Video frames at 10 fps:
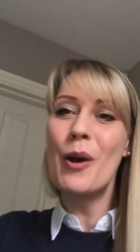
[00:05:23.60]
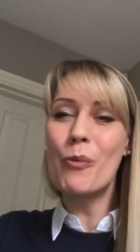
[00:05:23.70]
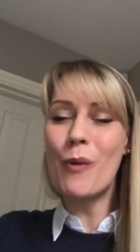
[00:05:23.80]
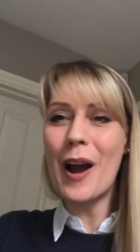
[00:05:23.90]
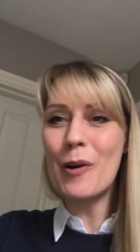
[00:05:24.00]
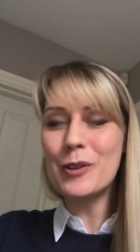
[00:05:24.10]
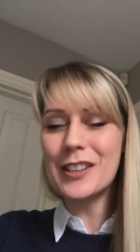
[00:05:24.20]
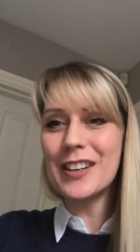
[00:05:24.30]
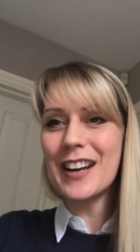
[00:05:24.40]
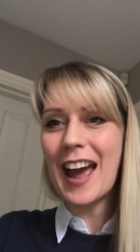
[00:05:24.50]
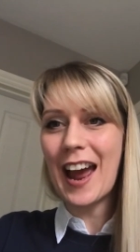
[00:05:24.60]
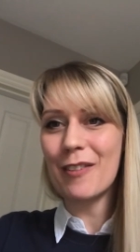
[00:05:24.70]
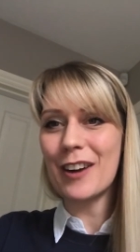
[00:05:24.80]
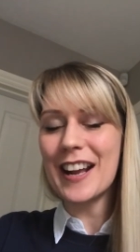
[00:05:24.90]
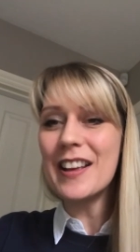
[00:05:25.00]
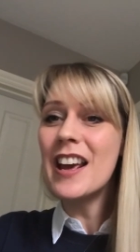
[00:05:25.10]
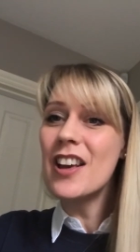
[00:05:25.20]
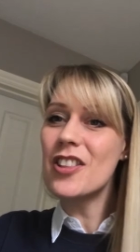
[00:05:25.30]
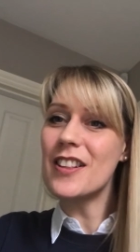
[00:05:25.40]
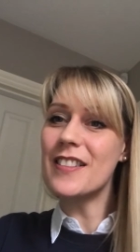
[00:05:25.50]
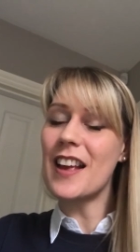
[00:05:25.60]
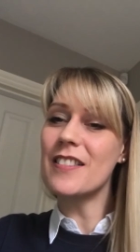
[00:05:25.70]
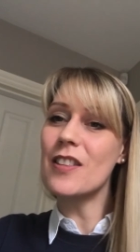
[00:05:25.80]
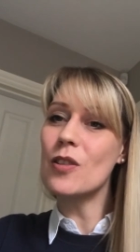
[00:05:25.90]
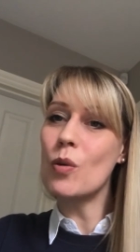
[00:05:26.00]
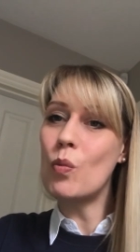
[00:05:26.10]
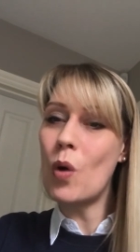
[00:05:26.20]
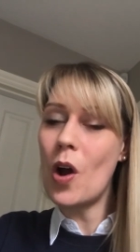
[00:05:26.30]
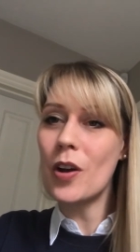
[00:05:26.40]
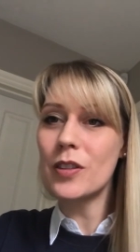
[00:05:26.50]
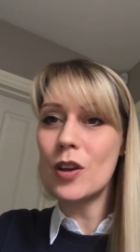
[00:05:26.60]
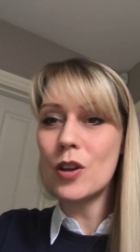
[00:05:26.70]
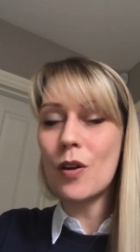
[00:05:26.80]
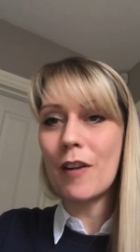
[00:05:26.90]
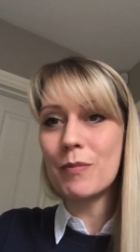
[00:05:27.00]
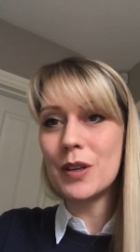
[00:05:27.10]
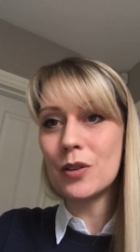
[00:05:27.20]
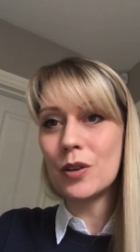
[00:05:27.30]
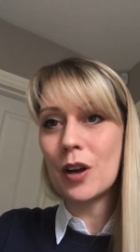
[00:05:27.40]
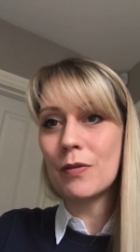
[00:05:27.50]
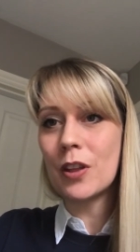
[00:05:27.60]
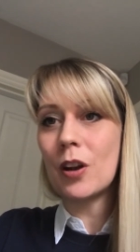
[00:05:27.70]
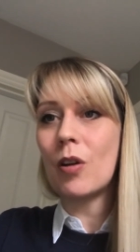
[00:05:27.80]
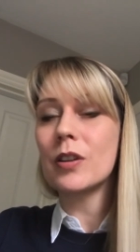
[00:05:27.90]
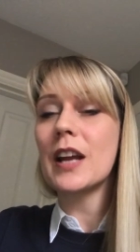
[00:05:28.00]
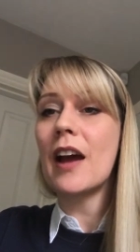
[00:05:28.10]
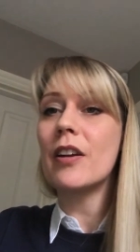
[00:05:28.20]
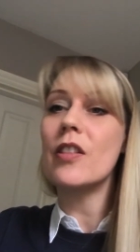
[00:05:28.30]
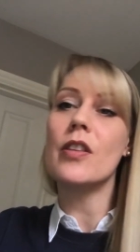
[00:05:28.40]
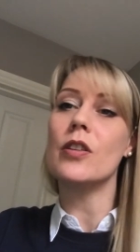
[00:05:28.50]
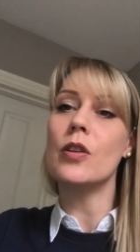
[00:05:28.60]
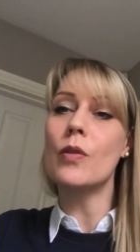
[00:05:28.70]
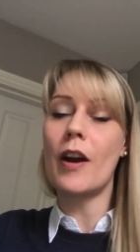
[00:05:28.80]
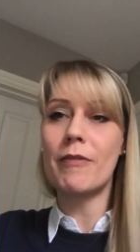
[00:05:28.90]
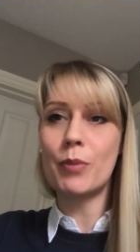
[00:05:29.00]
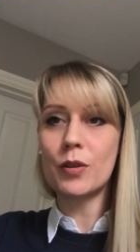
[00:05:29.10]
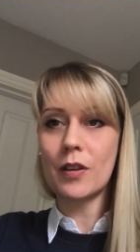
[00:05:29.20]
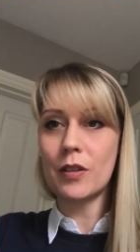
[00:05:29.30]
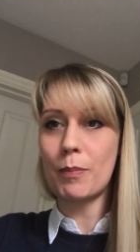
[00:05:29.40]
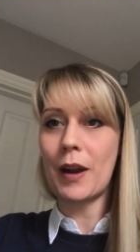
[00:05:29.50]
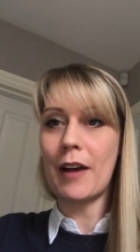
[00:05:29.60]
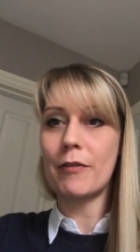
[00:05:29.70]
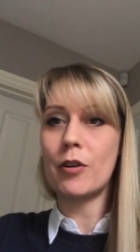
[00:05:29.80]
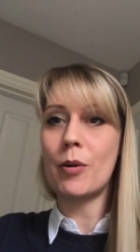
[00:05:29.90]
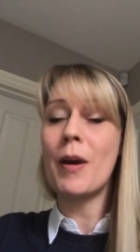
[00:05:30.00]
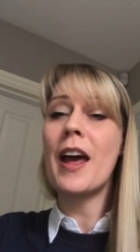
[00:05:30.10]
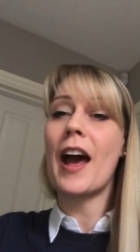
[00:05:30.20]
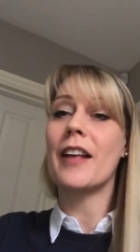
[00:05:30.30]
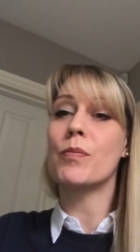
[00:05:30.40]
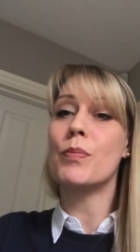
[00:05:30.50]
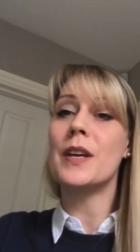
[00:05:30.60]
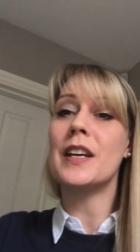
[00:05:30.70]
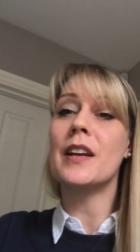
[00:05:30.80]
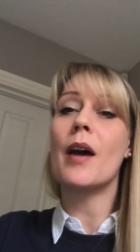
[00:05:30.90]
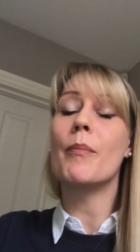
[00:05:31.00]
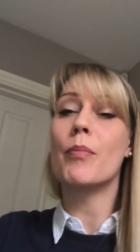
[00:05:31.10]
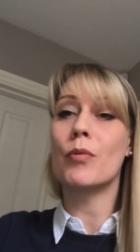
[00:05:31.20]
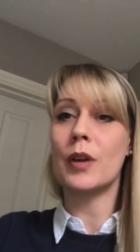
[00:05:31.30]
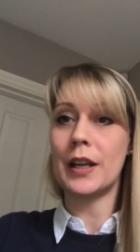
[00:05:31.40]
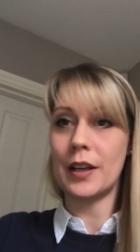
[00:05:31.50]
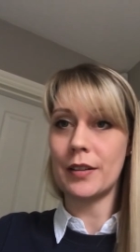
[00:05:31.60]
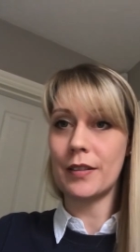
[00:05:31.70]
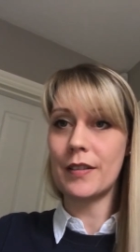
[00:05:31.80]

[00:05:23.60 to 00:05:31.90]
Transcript: Well done, Harry. She says that the work that you have been doing over the lockdown and that you have put on the platform has been brilliant.